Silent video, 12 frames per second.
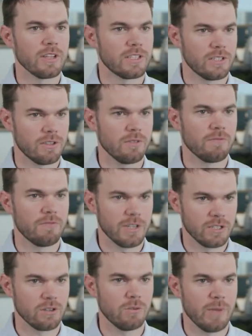This is the
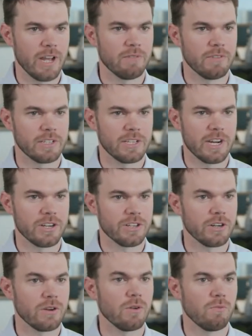physical
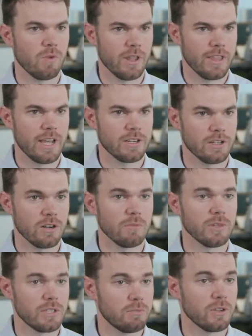manifestation of what that term
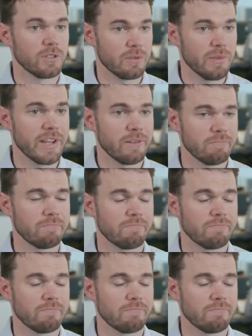is supposed to mean.